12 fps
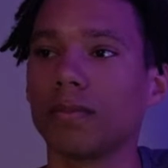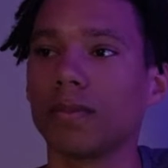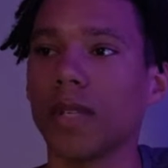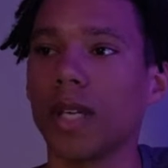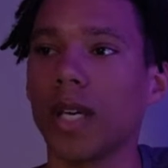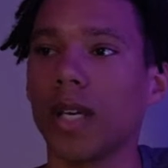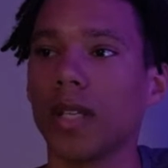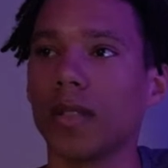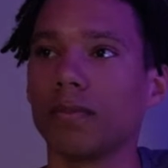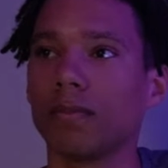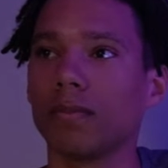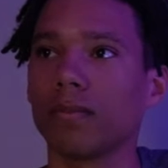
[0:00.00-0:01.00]

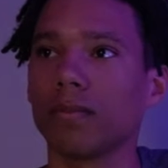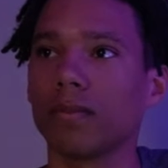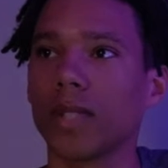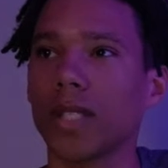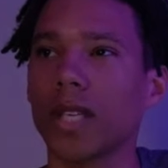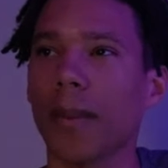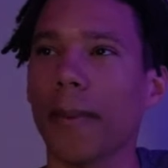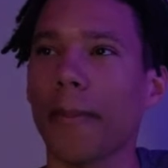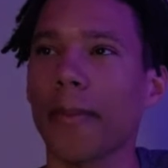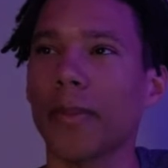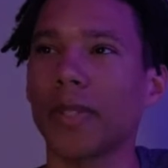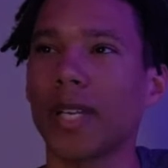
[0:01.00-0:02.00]
and the type of
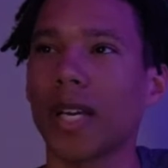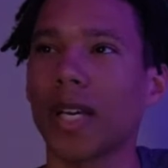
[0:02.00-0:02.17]
people that